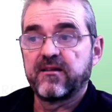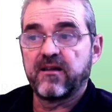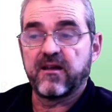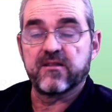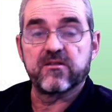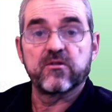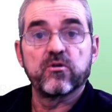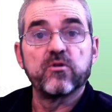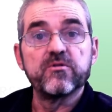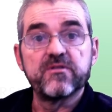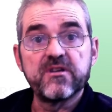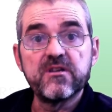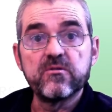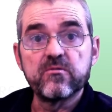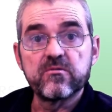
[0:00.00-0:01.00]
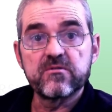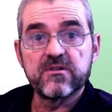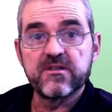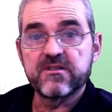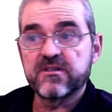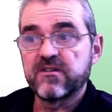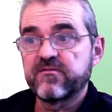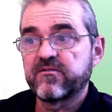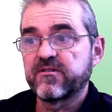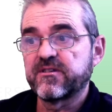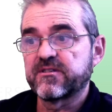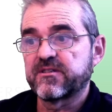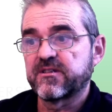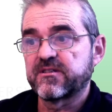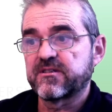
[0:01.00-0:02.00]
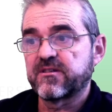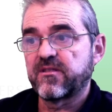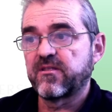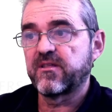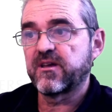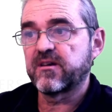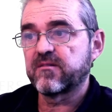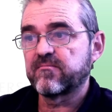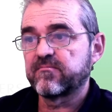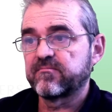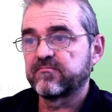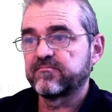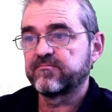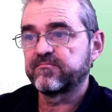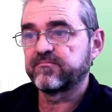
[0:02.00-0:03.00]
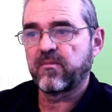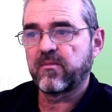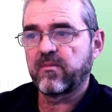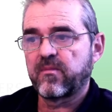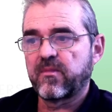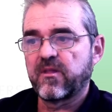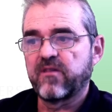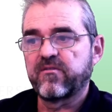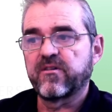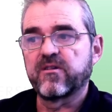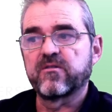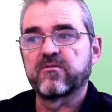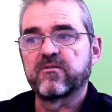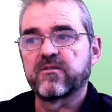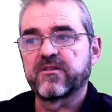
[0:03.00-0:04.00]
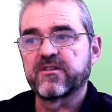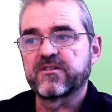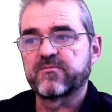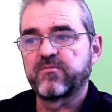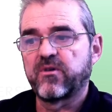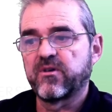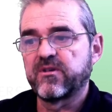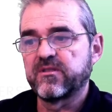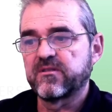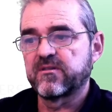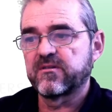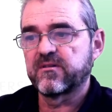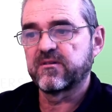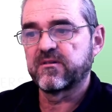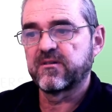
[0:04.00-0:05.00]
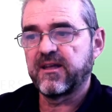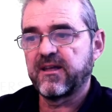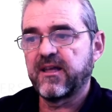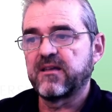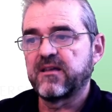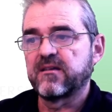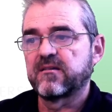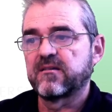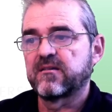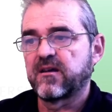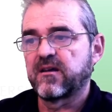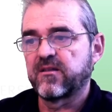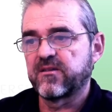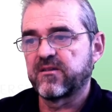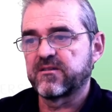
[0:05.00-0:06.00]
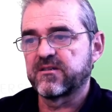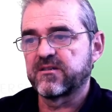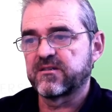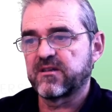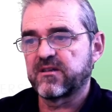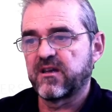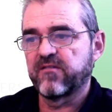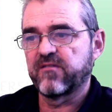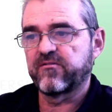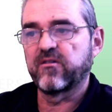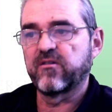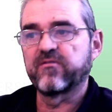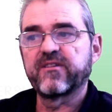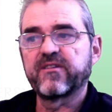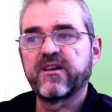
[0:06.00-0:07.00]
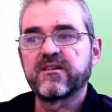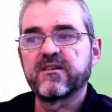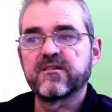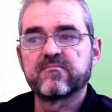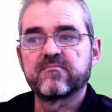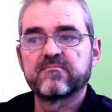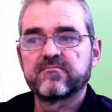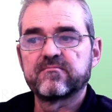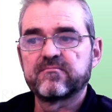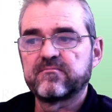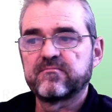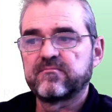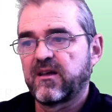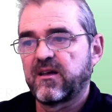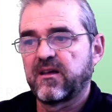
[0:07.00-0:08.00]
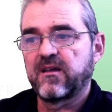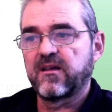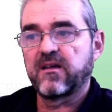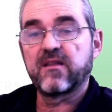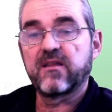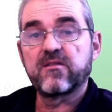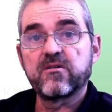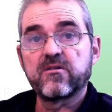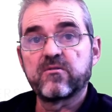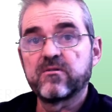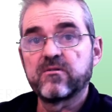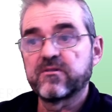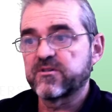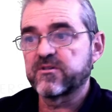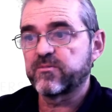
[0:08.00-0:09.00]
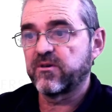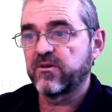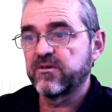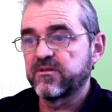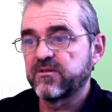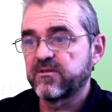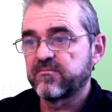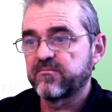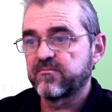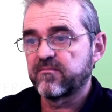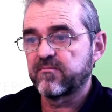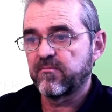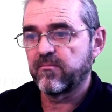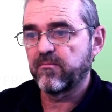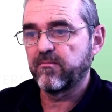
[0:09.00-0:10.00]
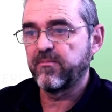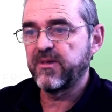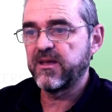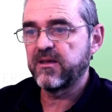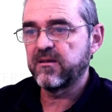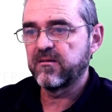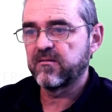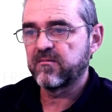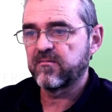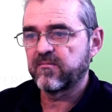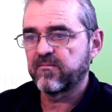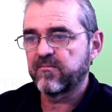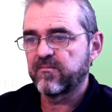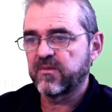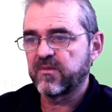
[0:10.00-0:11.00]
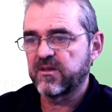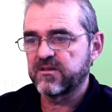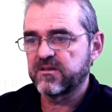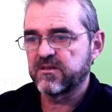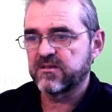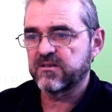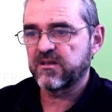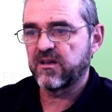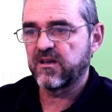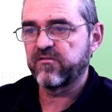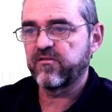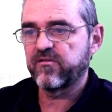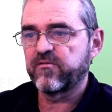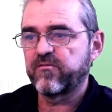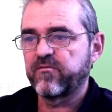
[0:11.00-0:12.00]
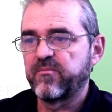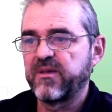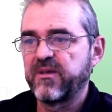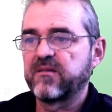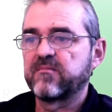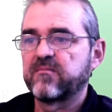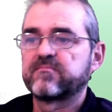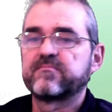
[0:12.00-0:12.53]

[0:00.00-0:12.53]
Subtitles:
and continuous, let's say, for instance, then if I call this point A, and this is f of A, and I call this point B, this is f of B.